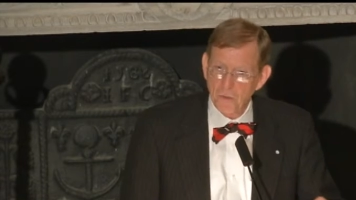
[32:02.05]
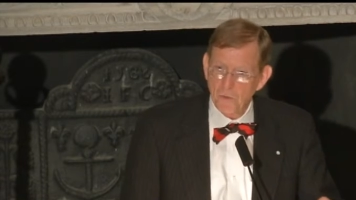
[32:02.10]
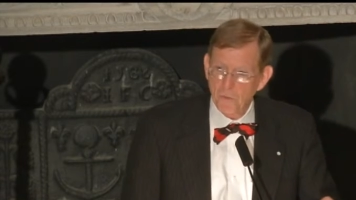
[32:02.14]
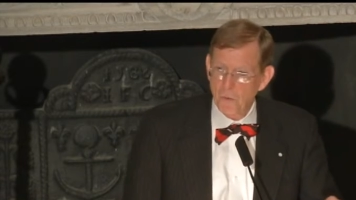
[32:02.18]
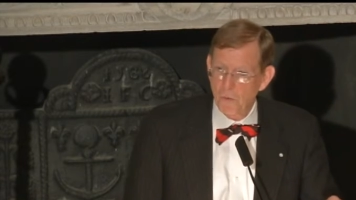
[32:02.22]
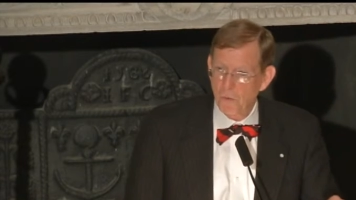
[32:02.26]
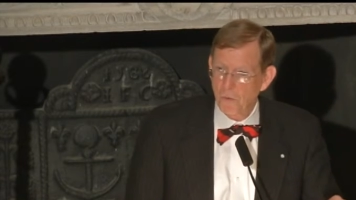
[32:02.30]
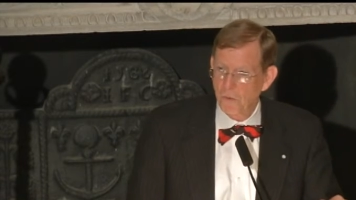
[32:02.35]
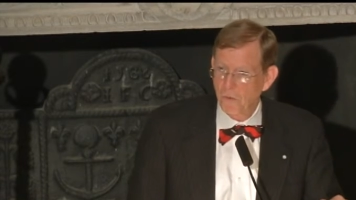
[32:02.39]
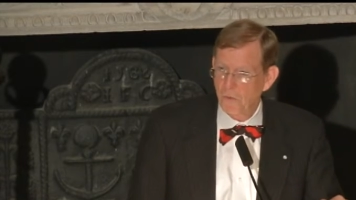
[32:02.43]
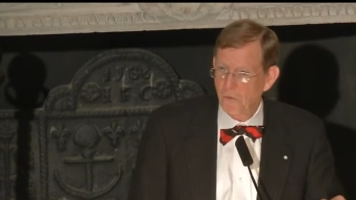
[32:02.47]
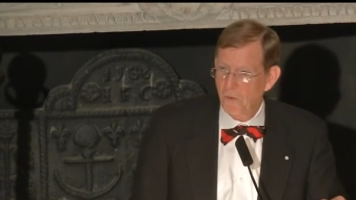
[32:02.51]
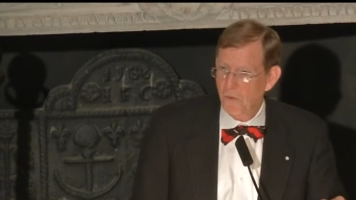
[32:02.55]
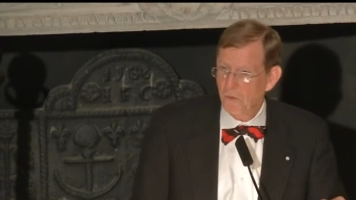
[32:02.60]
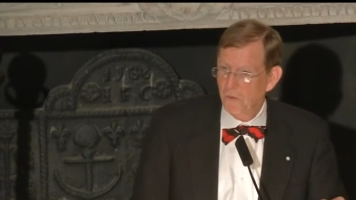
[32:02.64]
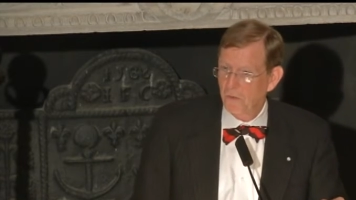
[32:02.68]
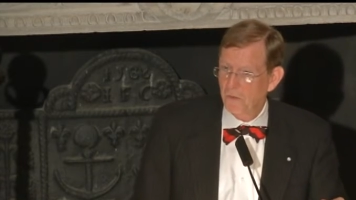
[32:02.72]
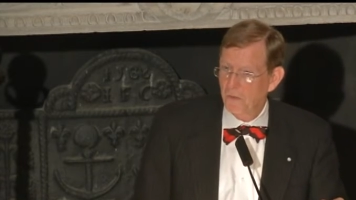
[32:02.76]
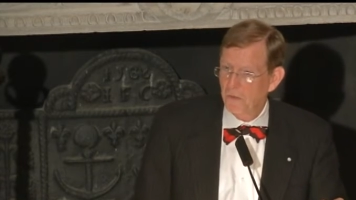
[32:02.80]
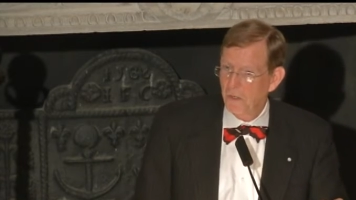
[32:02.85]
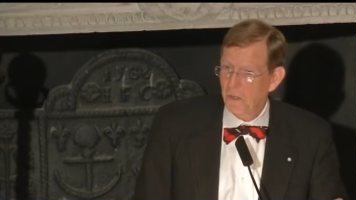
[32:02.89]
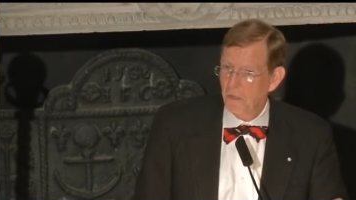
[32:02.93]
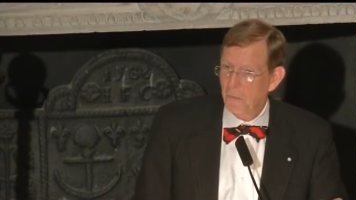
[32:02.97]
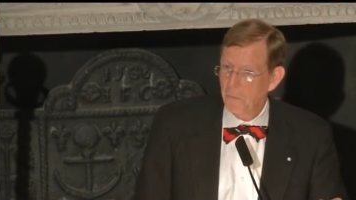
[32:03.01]
of course, folks,
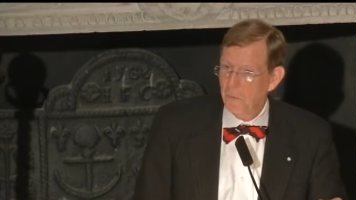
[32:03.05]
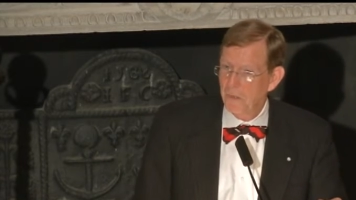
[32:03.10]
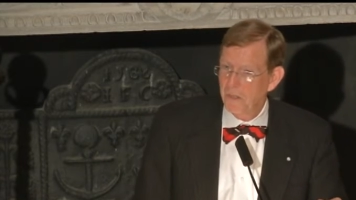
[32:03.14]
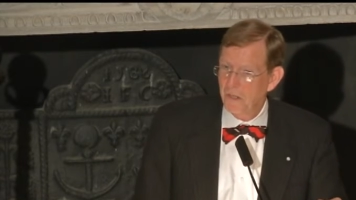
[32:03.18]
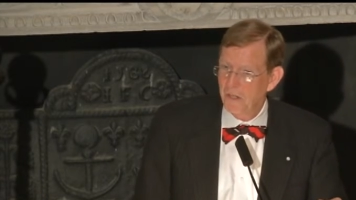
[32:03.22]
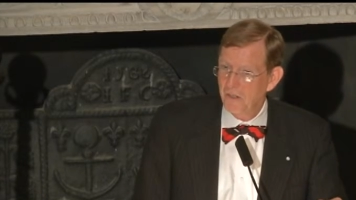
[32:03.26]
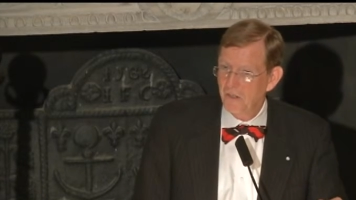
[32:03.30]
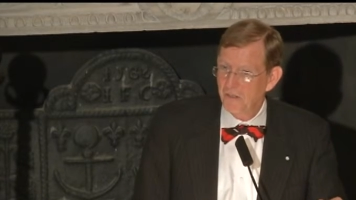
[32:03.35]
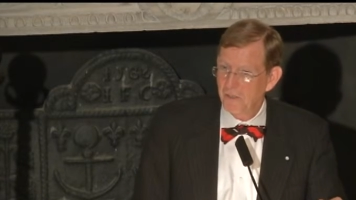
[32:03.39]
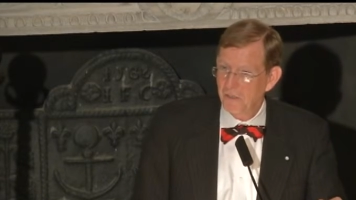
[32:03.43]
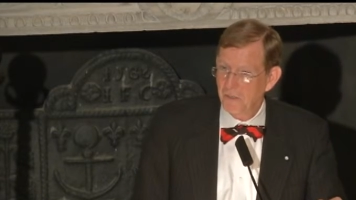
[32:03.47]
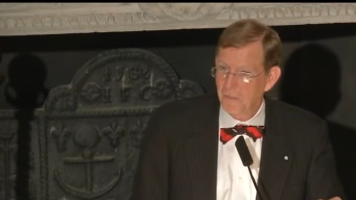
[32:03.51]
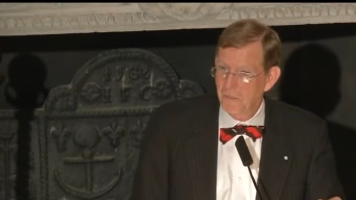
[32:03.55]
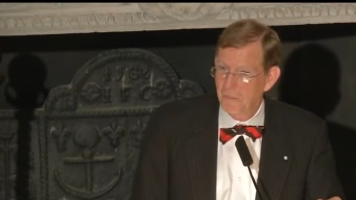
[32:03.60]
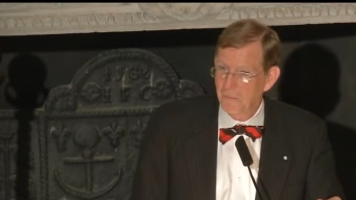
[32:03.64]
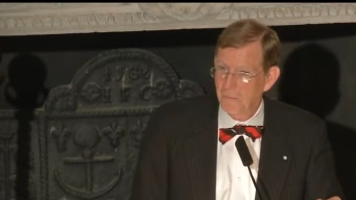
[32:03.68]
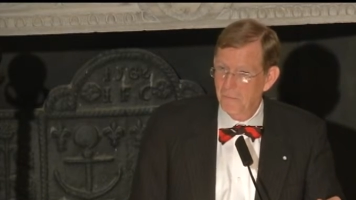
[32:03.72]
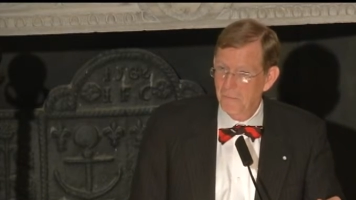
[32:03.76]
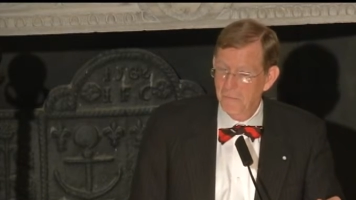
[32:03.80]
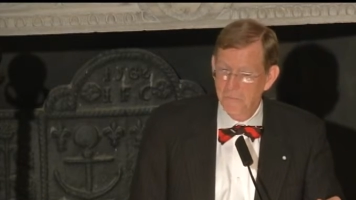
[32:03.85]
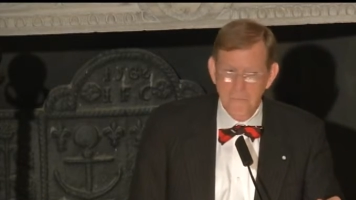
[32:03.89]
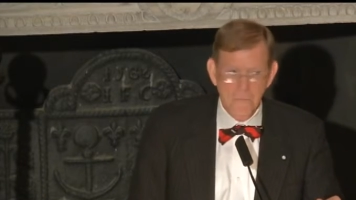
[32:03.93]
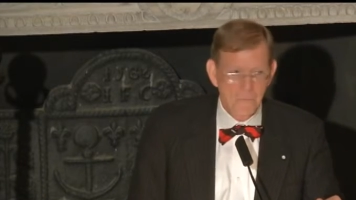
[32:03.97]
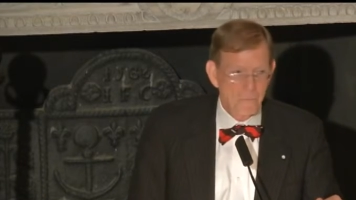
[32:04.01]
is on a peninsula.
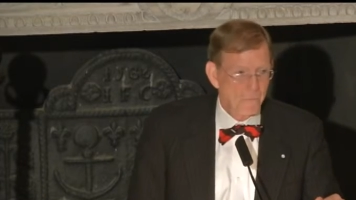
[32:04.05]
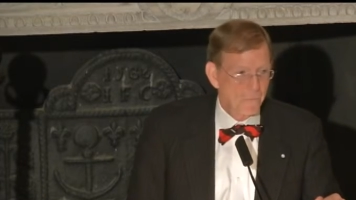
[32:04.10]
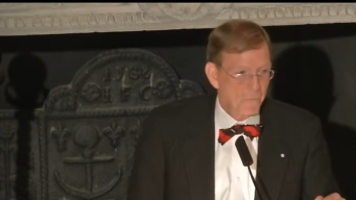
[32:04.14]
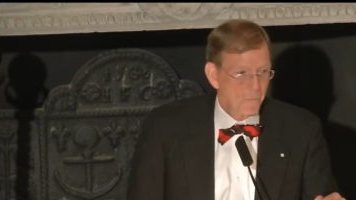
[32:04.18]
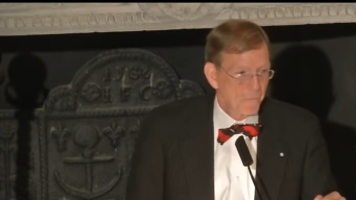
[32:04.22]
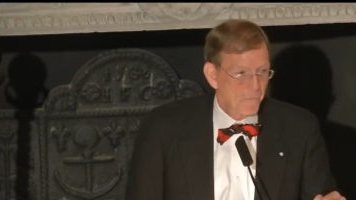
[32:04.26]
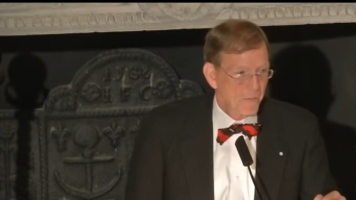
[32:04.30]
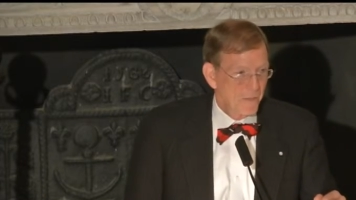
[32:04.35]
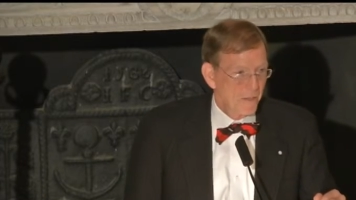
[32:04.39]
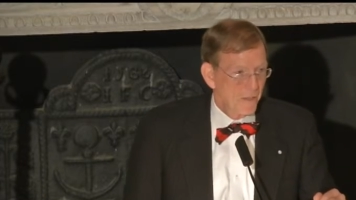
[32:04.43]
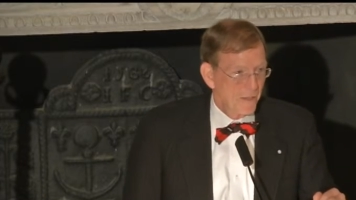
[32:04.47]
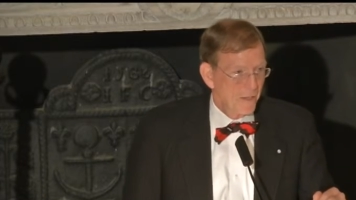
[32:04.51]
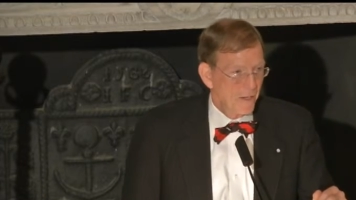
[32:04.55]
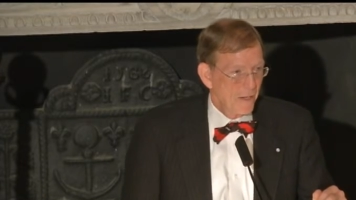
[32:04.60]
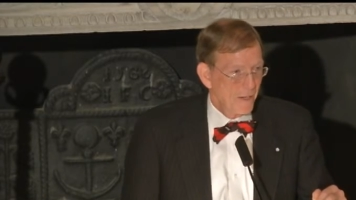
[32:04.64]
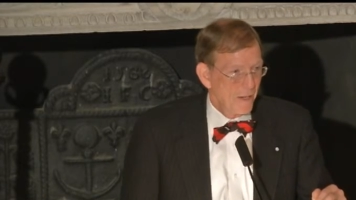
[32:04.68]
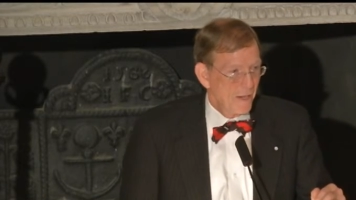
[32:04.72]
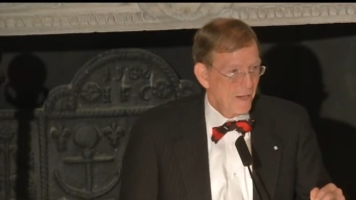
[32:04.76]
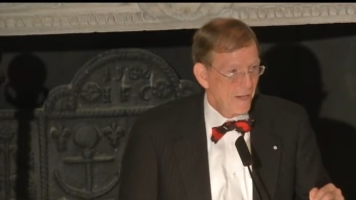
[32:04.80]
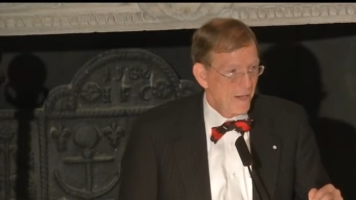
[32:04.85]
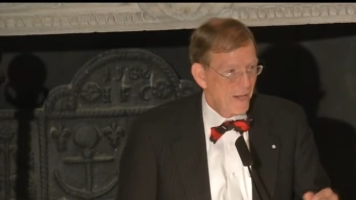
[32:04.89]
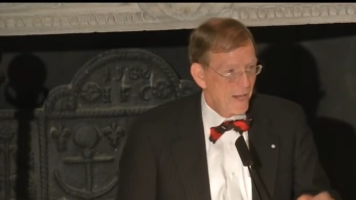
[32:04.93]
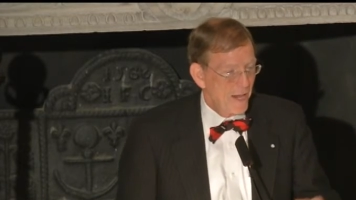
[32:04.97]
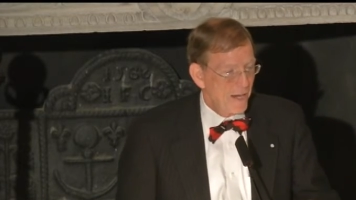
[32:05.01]

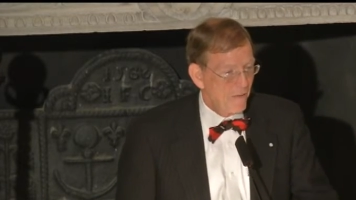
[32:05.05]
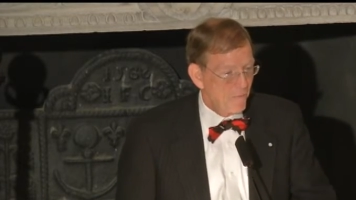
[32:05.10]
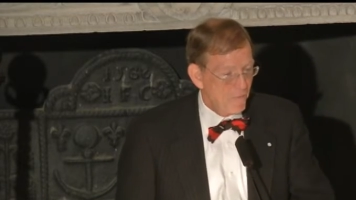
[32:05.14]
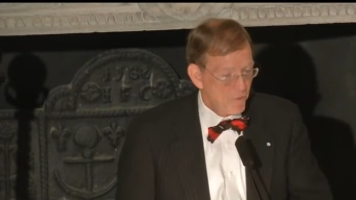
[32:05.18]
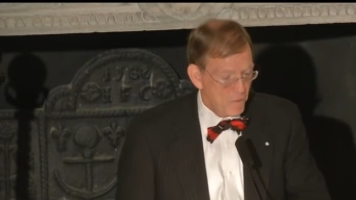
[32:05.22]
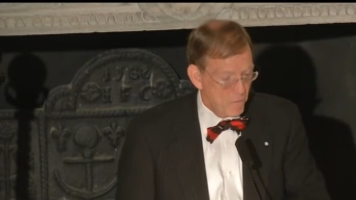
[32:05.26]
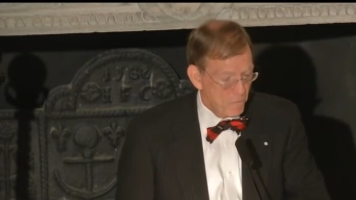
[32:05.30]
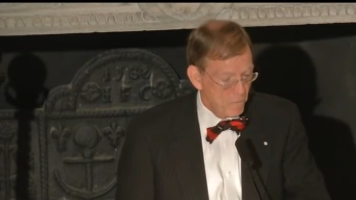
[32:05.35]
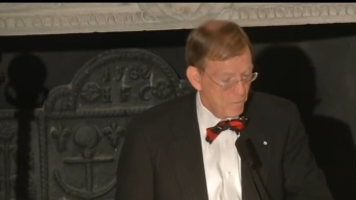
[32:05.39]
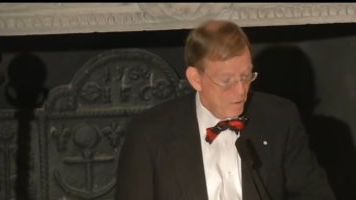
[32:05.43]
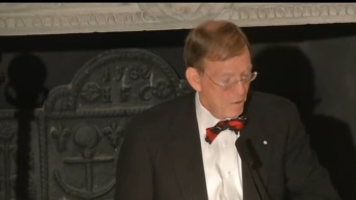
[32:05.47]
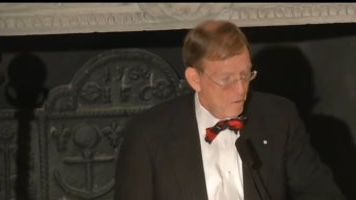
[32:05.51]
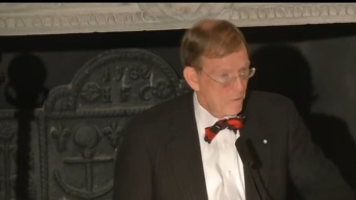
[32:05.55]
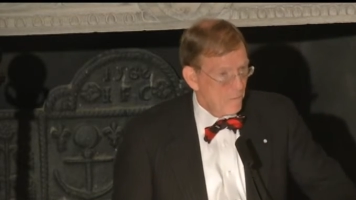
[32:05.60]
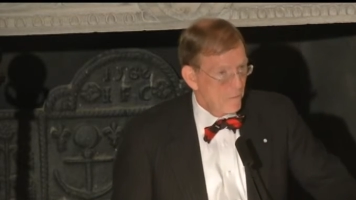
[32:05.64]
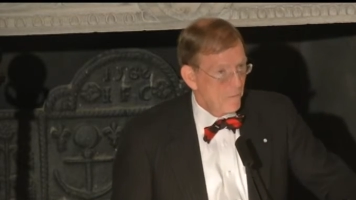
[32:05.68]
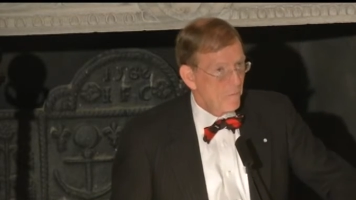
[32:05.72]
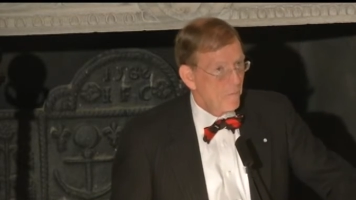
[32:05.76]
And if you,